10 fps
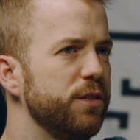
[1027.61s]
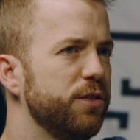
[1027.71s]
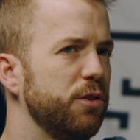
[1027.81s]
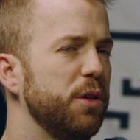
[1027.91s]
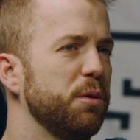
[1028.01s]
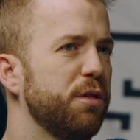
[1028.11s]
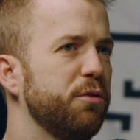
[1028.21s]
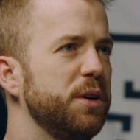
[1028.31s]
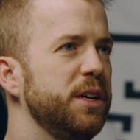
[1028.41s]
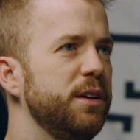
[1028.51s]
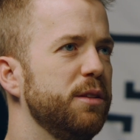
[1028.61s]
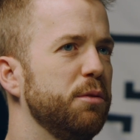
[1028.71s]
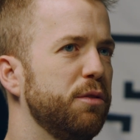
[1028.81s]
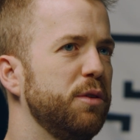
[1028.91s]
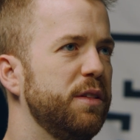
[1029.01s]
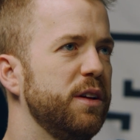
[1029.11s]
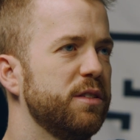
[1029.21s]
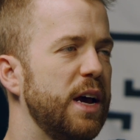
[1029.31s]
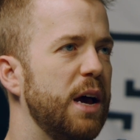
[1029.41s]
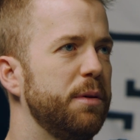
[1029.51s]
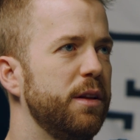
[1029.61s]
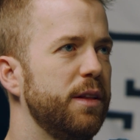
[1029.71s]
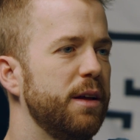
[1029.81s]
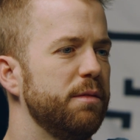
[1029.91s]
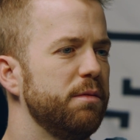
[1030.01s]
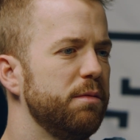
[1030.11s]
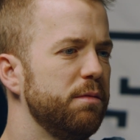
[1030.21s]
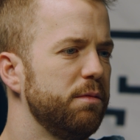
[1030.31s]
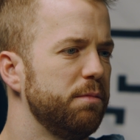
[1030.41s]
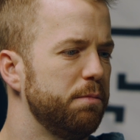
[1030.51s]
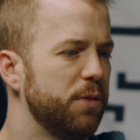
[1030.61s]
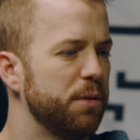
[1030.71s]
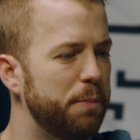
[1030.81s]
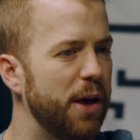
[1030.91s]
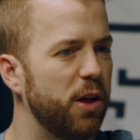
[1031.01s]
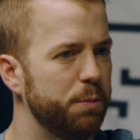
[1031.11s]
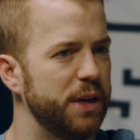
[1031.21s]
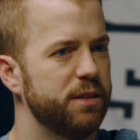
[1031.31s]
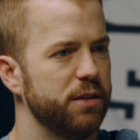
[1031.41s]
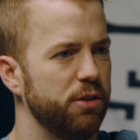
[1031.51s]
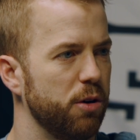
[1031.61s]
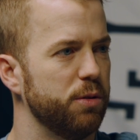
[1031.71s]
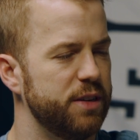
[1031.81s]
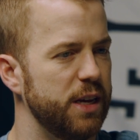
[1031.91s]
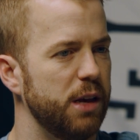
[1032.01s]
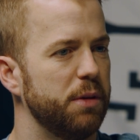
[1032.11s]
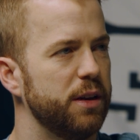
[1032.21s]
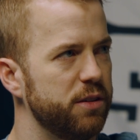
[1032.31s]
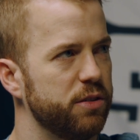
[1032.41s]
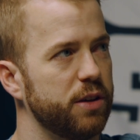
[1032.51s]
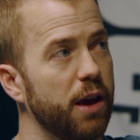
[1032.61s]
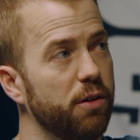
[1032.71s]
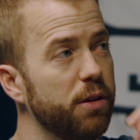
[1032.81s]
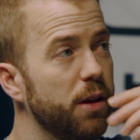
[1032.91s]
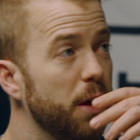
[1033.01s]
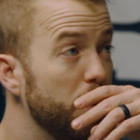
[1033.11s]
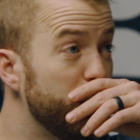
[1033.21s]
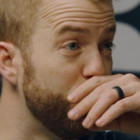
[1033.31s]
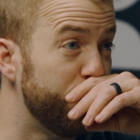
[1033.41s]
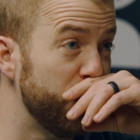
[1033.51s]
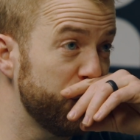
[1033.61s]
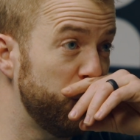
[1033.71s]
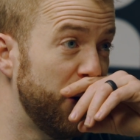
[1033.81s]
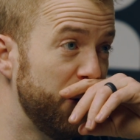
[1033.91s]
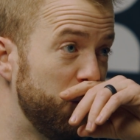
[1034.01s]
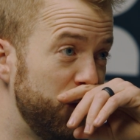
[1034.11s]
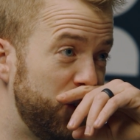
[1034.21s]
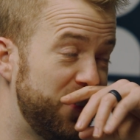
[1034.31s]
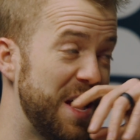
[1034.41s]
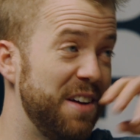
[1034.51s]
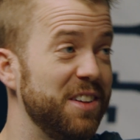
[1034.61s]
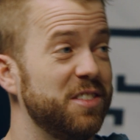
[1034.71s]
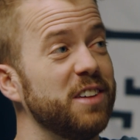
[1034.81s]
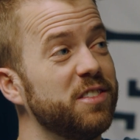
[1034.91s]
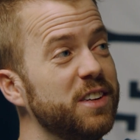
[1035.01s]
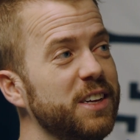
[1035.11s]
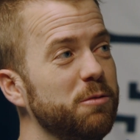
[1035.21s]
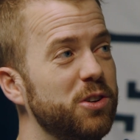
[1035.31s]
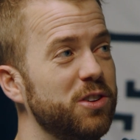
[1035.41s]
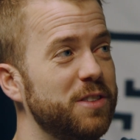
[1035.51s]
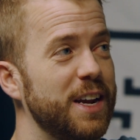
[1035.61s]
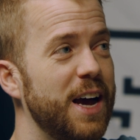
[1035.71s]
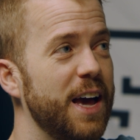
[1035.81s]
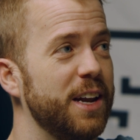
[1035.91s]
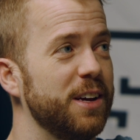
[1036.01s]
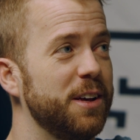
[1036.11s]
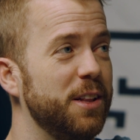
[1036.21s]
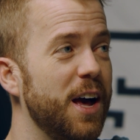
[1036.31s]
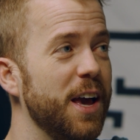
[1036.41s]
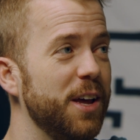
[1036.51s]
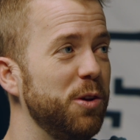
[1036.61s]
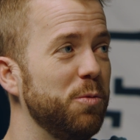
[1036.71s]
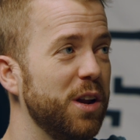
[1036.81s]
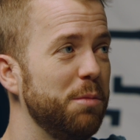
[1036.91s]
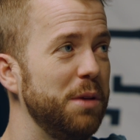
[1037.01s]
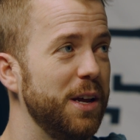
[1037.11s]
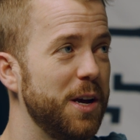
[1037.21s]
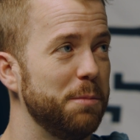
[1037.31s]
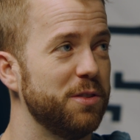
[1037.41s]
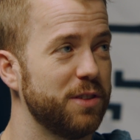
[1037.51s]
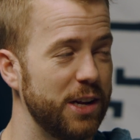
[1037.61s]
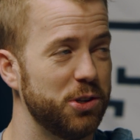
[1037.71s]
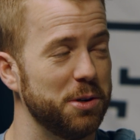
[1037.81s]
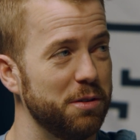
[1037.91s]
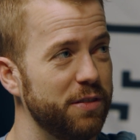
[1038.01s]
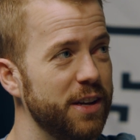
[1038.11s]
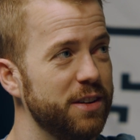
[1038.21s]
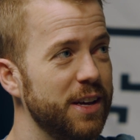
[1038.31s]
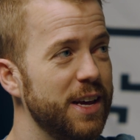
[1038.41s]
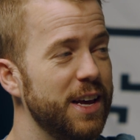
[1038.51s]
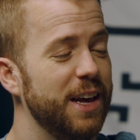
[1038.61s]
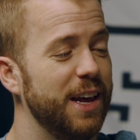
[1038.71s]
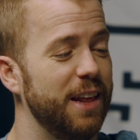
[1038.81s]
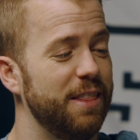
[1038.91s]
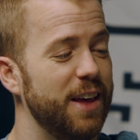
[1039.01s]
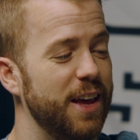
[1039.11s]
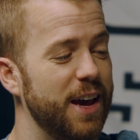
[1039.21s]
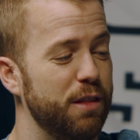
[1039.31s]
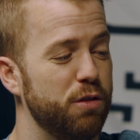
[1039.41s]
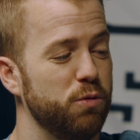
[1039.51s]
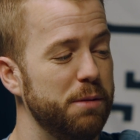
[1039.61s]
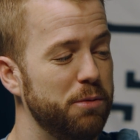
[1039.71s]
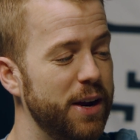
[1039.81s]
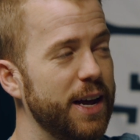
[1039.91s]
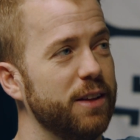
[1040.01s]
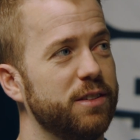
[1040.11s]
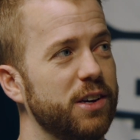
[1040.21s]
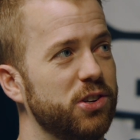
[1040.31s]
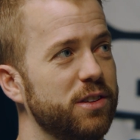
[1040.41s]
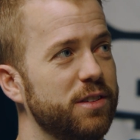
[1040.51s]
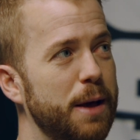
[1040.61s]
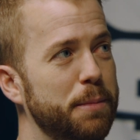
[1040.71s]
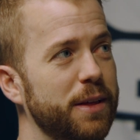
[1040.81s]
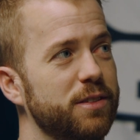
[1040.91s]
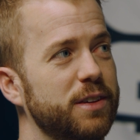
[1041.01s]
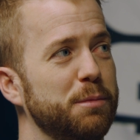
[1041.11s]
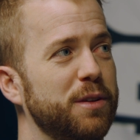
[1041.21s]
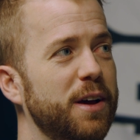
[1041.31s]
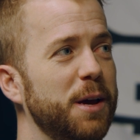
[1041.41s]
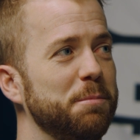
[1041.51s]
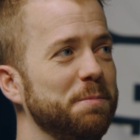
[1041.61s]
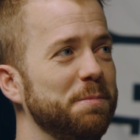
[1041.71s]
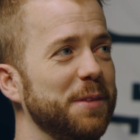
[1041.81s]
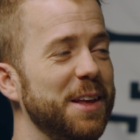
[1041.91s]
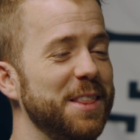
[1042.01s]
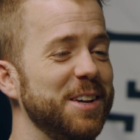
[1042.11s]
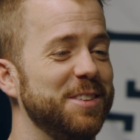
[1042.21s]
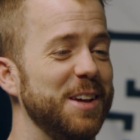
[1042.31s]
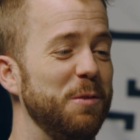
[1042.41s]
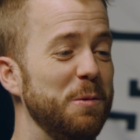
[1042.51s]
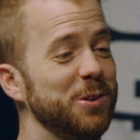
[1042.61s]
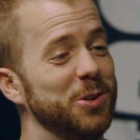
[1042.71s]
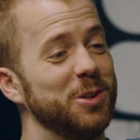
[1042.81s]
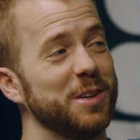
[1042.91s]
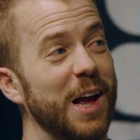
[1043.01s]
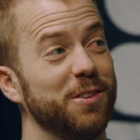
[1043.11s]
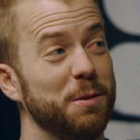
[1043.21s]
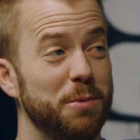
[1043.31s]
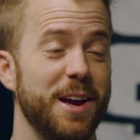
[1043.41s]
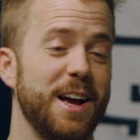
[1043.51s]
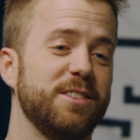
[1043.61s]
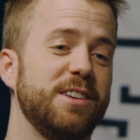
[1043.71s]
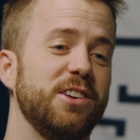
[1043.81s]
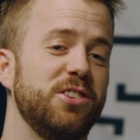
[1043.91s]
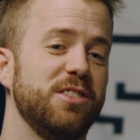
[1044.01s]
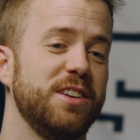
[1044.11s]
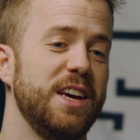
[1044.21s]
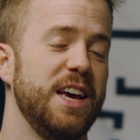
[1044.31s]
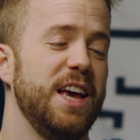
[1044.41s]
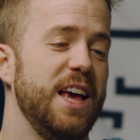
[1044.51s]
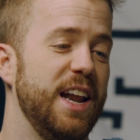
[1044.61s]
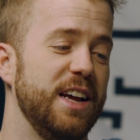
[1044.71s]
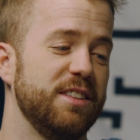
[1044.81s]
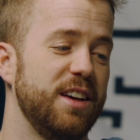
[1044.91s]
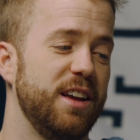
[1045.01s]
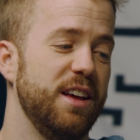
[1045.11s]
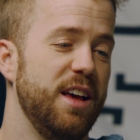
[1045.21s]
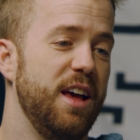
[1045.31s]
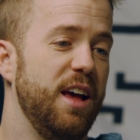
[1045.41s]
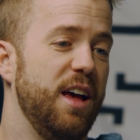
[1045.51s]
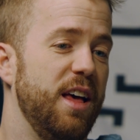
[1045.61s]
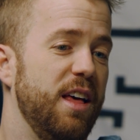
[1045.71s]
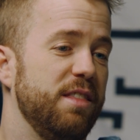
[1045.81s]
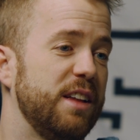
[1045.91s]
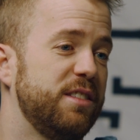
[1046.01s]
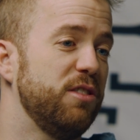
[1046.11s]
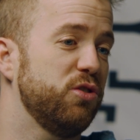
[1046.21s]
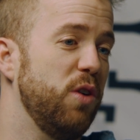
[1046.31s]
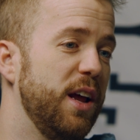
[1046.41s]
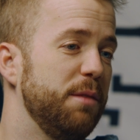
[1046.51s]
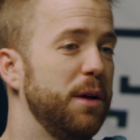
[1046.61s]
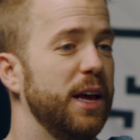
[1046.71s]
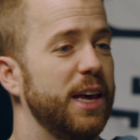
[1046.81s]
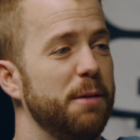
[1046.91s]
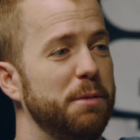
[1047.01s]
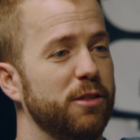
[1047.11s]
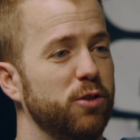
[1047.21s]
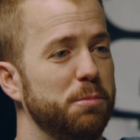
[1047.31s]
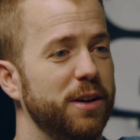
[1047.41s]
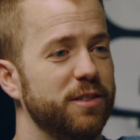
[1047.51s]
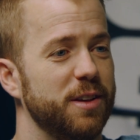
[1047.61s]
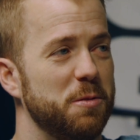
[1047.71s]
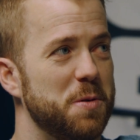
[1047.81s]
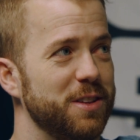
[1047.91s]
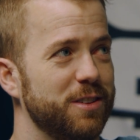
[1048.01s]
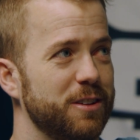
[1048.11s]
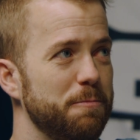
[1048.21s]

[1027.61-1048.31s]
So there were three things that happened that compelled me to grow a team and to scale. The first one was just that necessity, which is that I had a client who wanted me to come sketch their event, and they had 3 breakout sessions happening at the same time. And they said, we want you to sketch the breakout sessions. And I said, that sounds great, but I can't be in 3 places at once.